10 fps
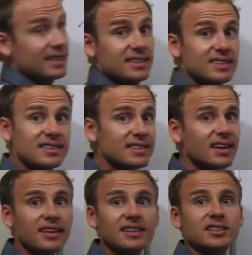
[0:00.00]
This is
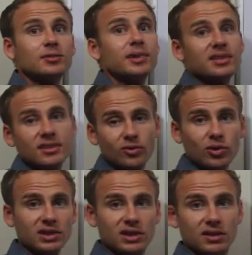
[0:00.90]
not an expense in
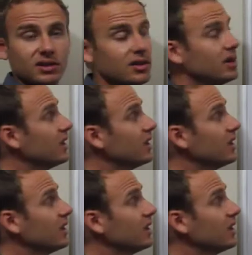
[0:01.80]
1 year.